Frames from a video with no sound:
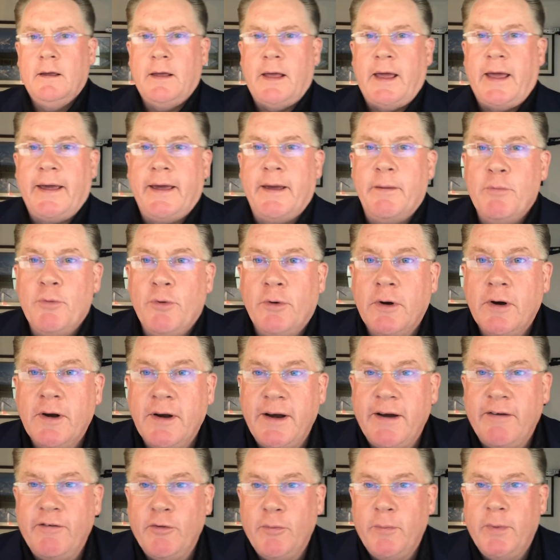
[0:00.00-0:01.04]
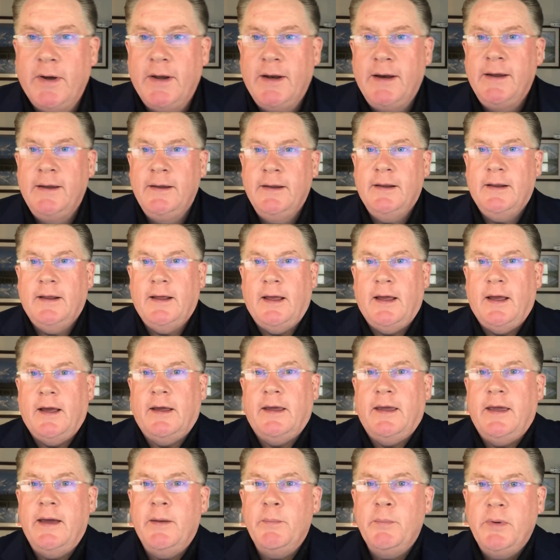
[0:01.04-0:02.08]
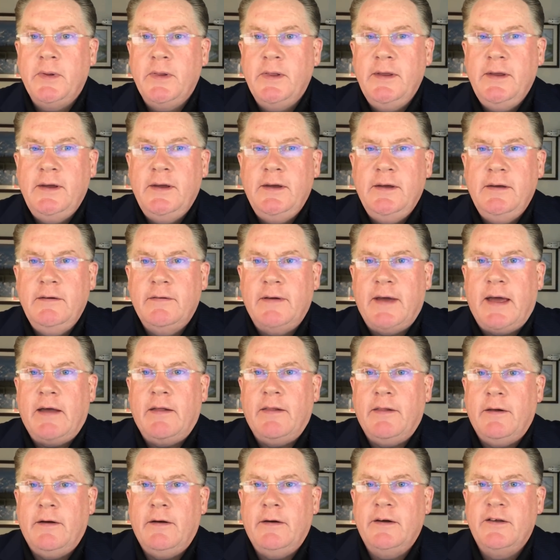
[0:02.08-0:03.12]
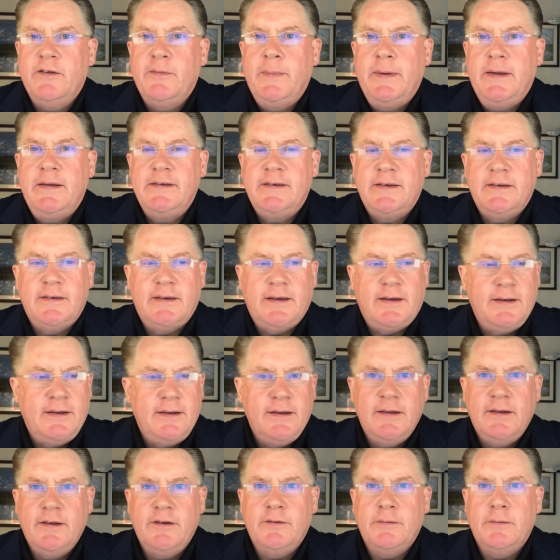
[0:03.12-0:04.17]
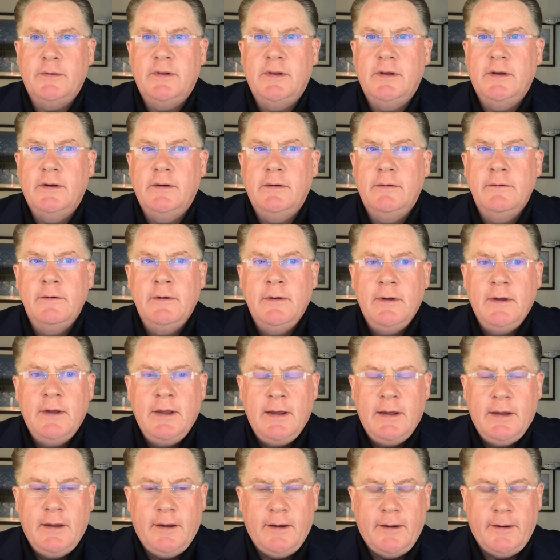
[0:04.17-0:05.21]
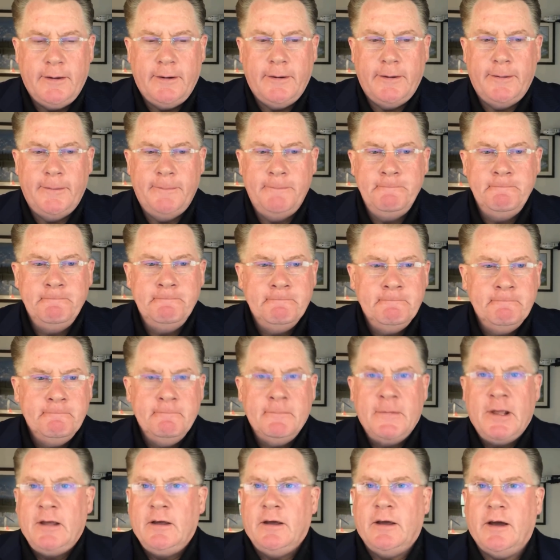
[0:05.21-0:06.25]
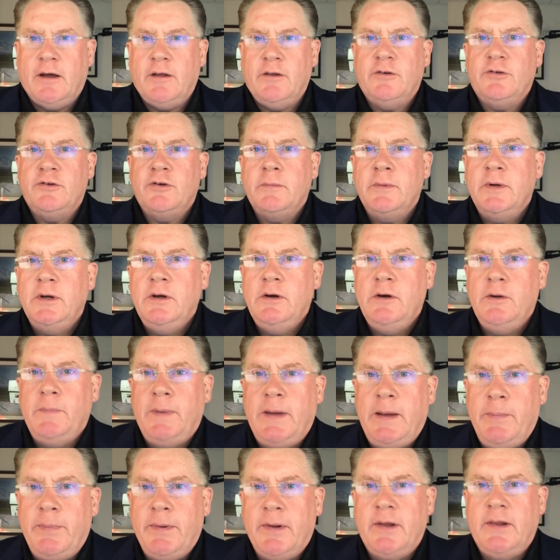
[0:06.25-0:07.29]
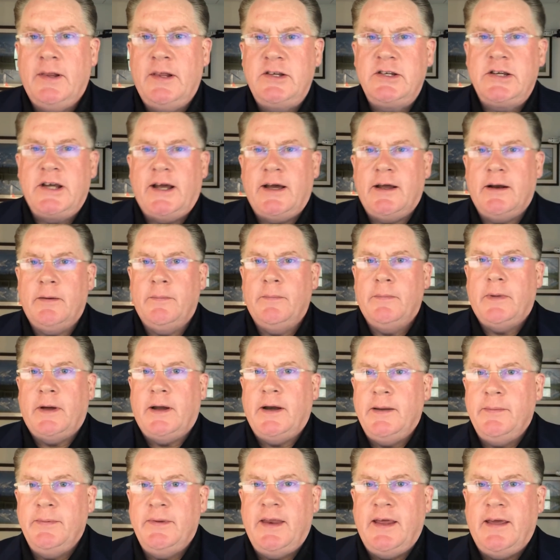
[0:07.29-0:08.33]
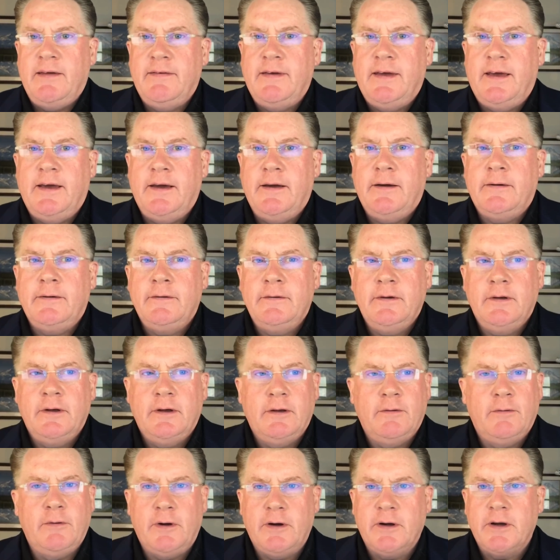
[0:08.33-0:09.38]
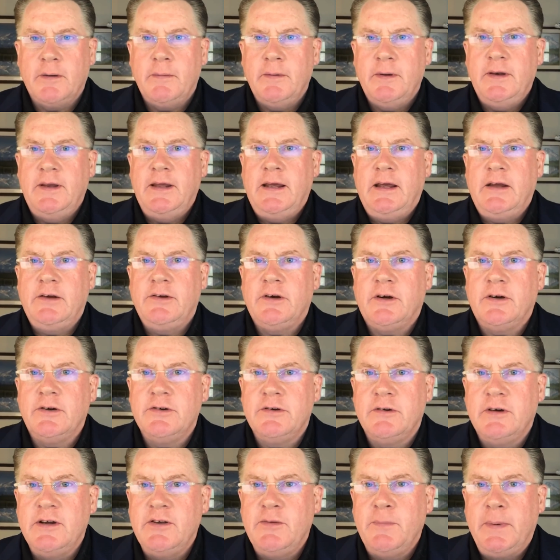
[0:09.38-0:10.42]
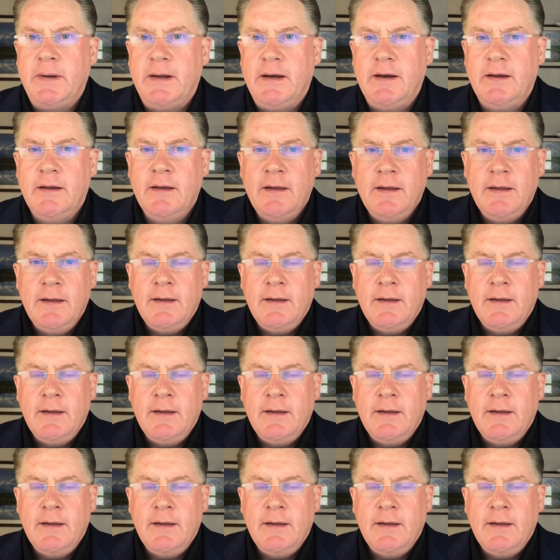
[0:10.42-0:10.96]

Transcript: Hey, good morning, everybody. I can't believe how long it's been since I did this with you. God, there's so many new people on the channel. My name's Dave Hale. Welcome to DHR Street Speed.